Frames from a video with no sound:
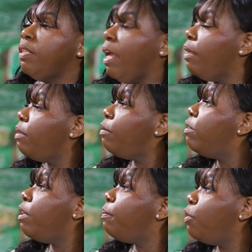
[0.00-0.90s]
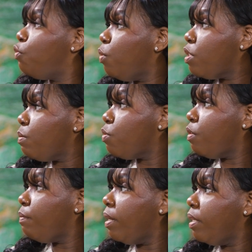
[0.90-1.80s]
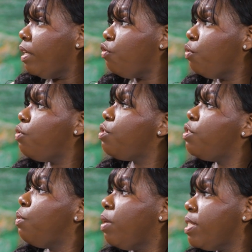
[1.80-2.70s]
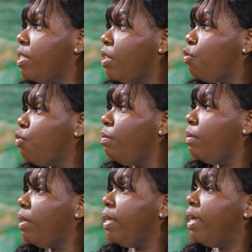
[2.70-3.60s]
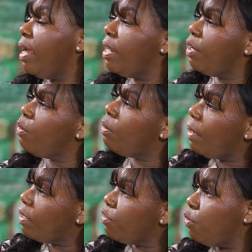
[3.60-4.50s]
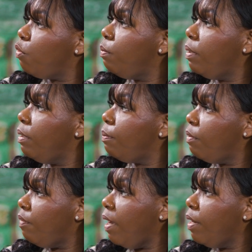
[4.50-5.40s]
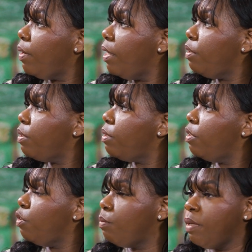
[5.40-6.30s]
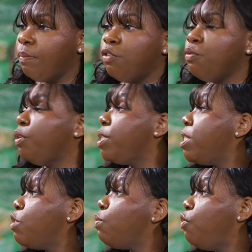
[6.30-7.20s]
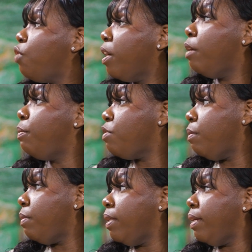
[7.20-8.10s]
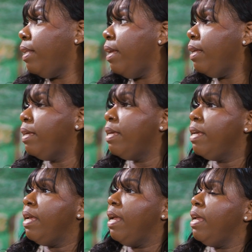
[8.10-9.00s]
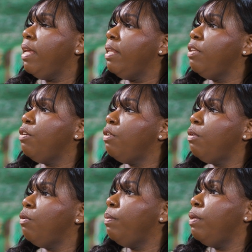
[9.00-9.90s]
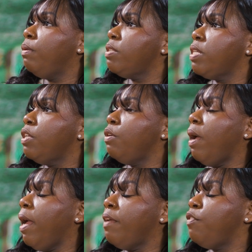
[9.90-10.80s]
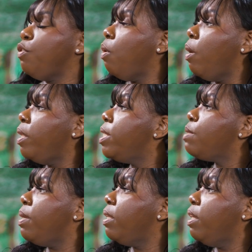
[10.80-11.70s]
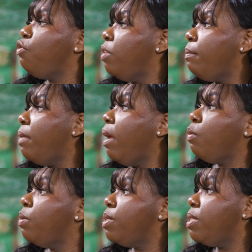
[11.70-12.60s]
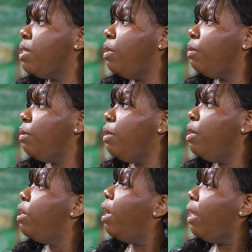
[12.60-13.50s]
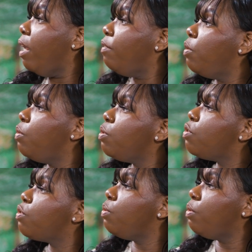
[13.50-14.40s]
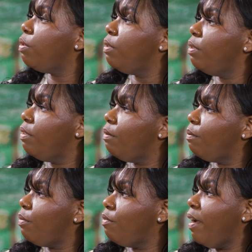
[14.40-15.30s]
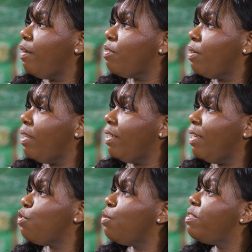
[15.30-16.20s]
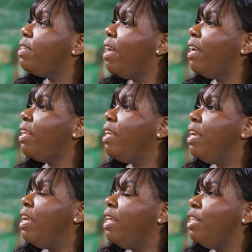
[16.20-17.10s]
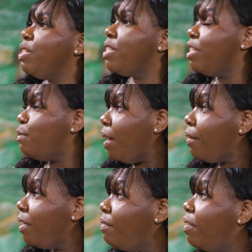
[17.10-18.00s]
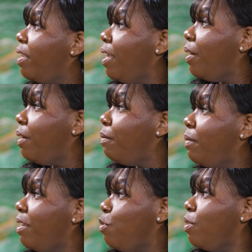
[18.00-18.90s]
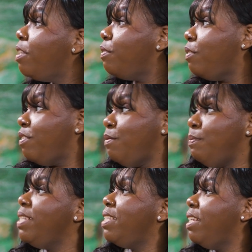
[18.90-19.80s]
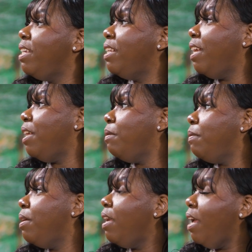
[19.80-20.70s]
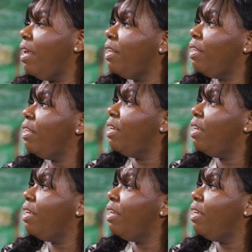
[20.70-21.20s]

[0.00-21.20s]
that did put you on some sort of medication, or you are seeking treatment, and now you're going back to your OB provider and you're maybe doing your 6-week checkup or something like that, and your OB will tell you, if you're on this medication, I'm not going to see you. A lot of old school providers are like that. So there's a disparity even there, because you could be seeking the help and